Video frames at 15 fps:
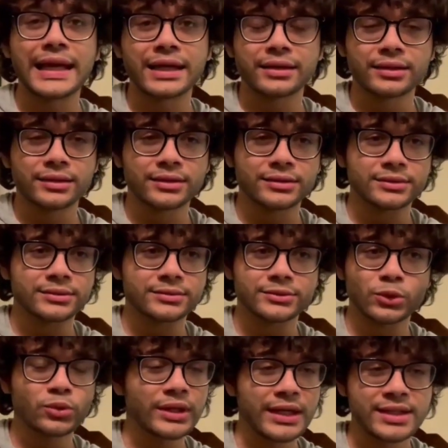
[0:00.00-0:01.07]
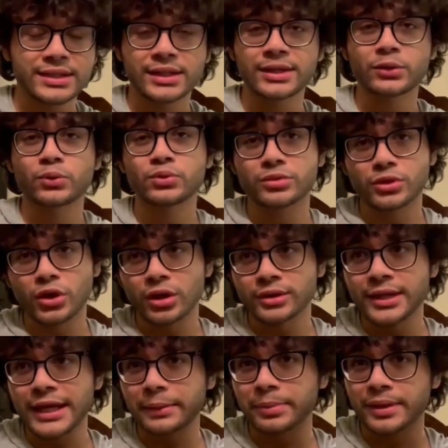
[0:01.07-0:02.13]
hesitate to
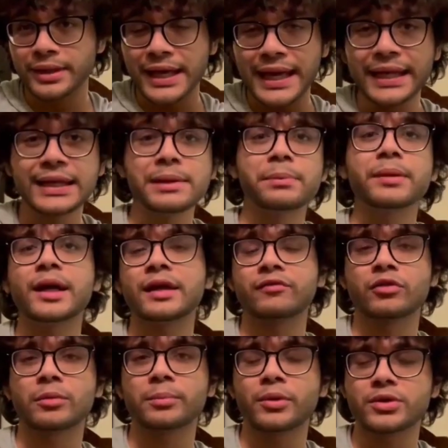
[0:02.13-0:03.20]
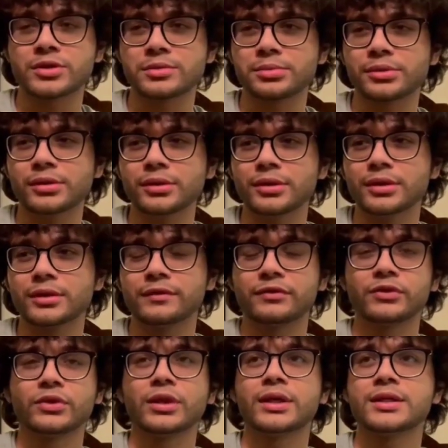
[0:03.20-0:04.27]
contact me in any platform possible if
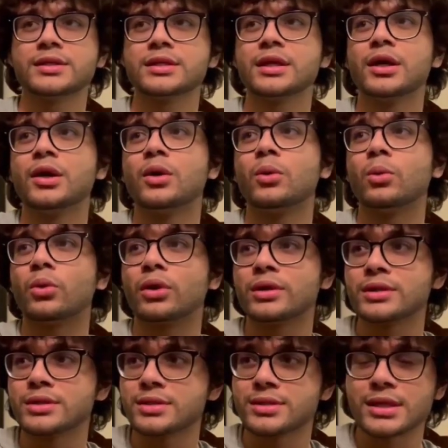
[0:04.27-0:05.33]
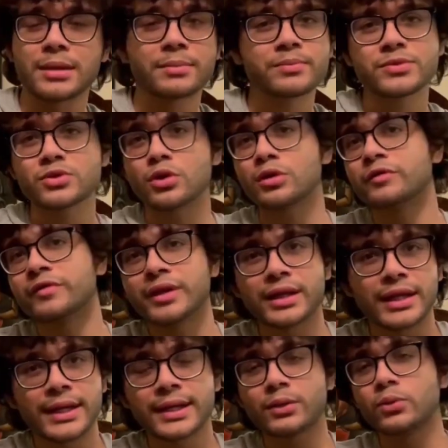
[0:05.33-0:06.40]
you guys want some sort of
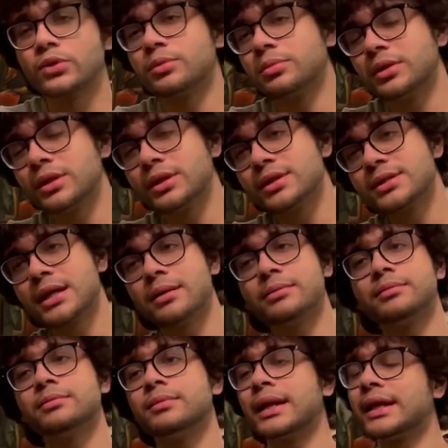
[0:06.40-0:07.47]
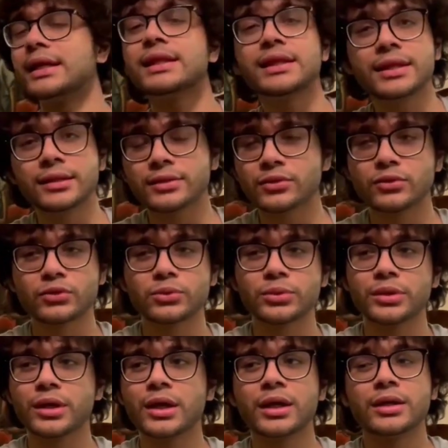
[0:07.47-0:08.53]
connect with me, anything to do.
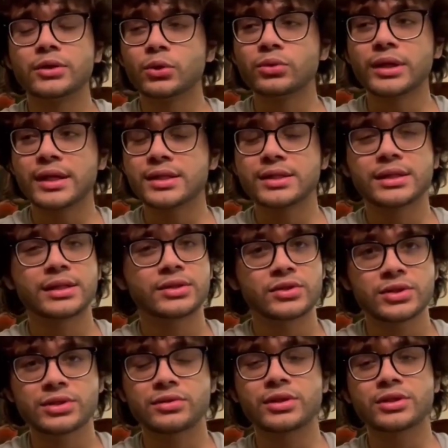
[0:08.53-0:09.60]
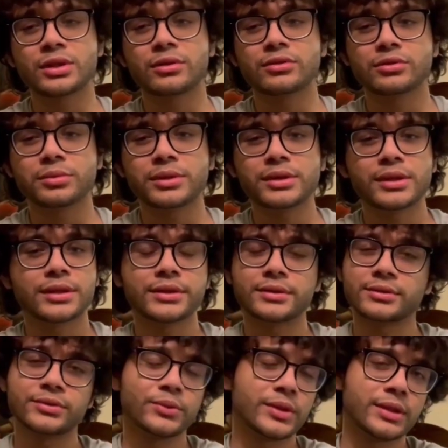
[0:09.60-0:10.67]
Don't hesitate, just reach out to me,
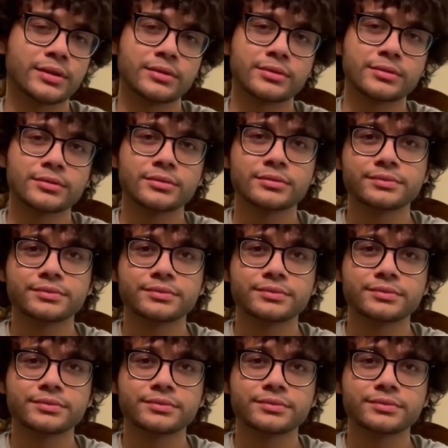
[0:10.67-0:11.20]
and